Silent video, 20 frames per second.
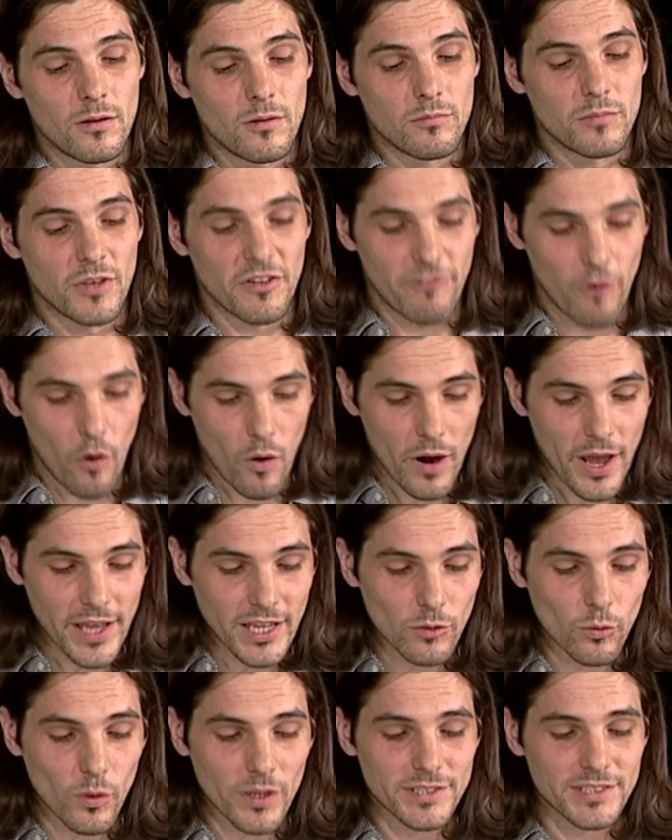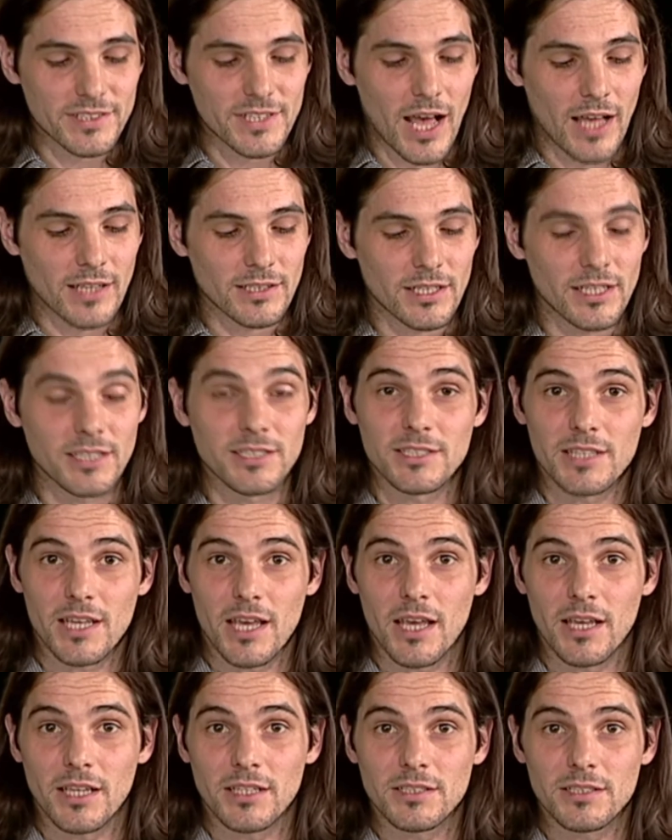Before I can withstand his
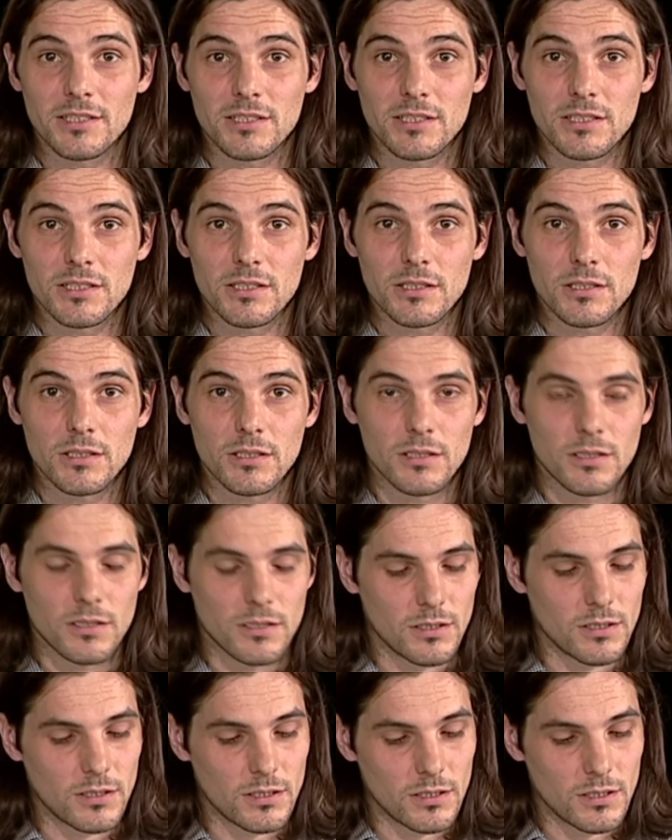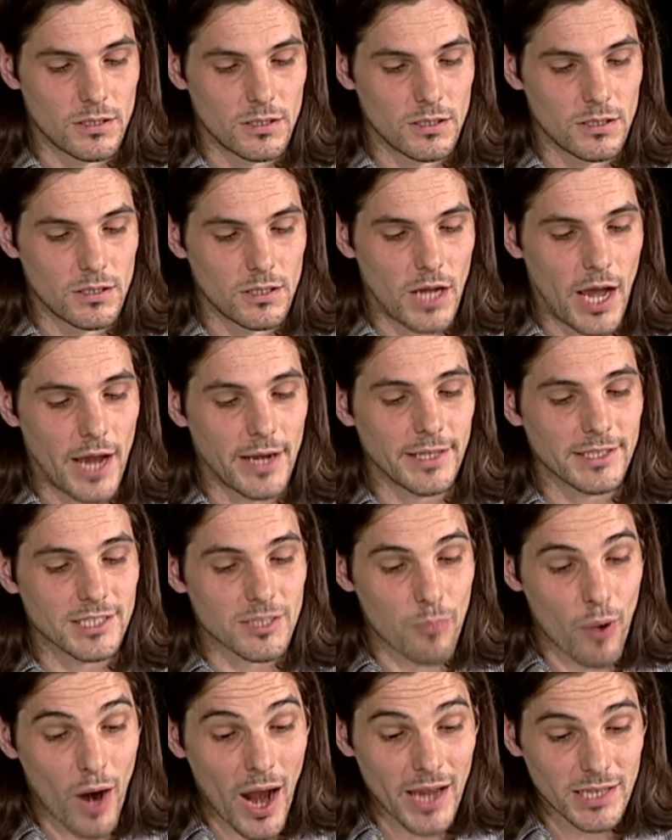gaze, I need to
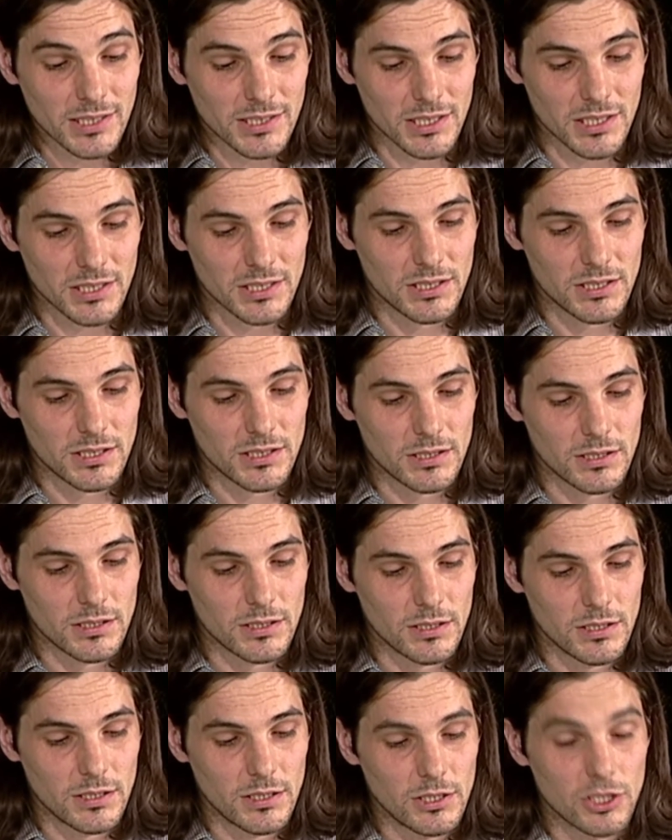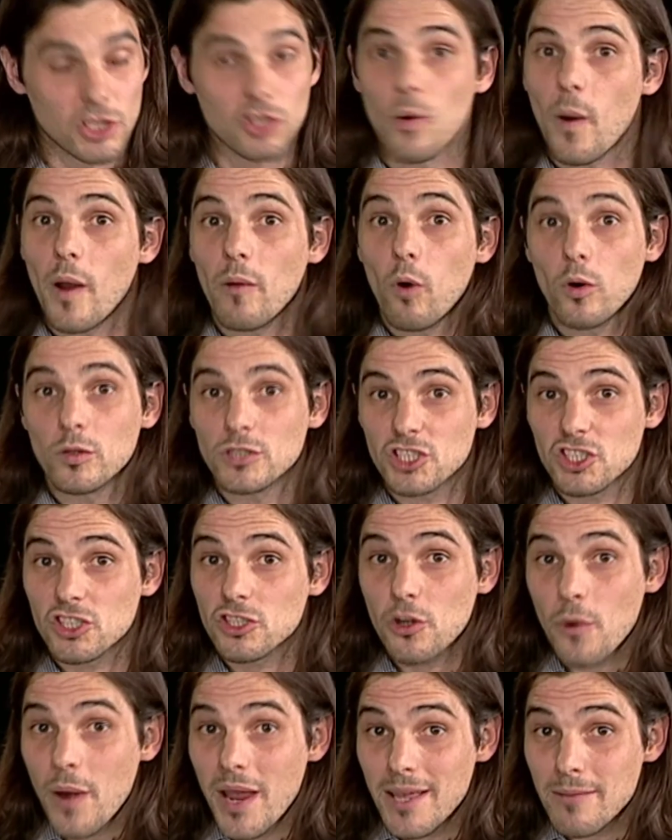practice so I won't
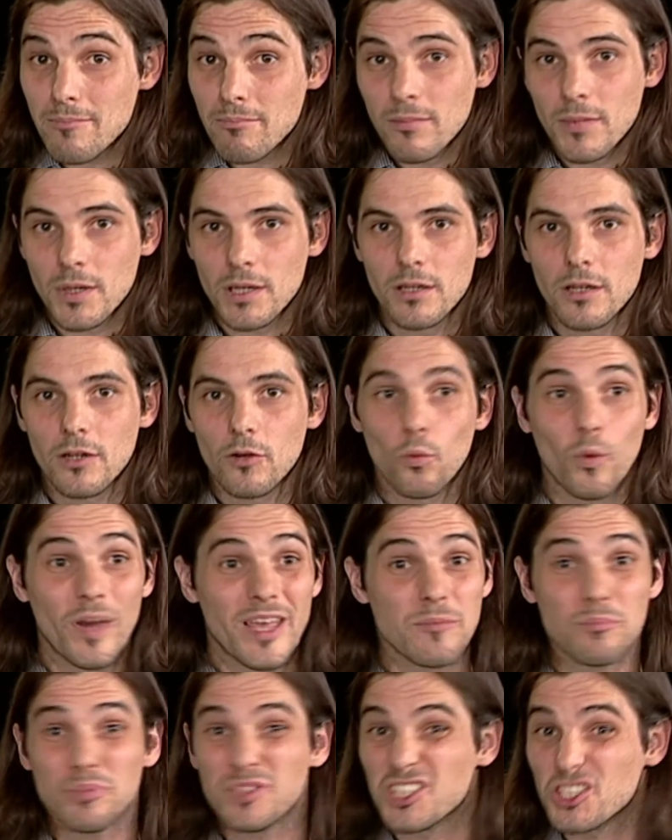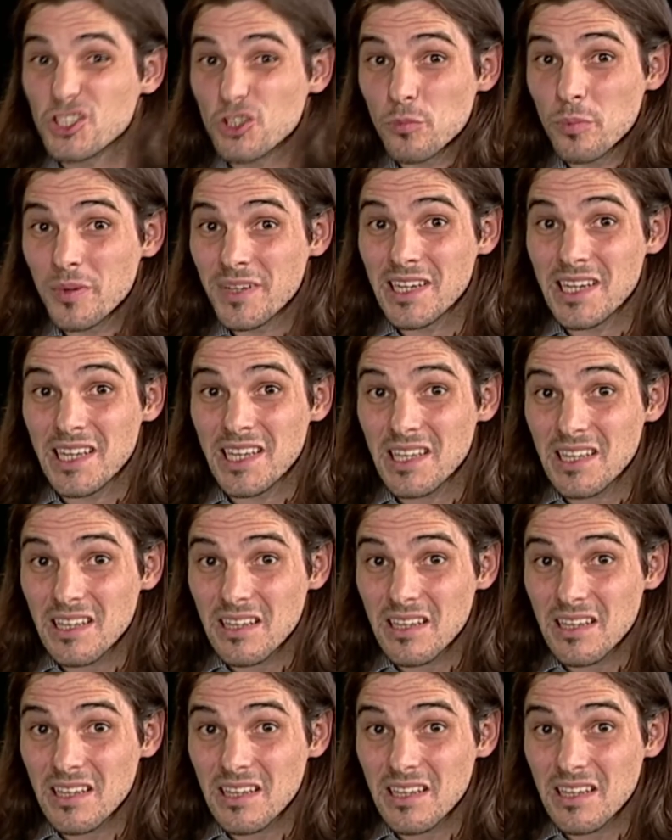scream, weep stupidly.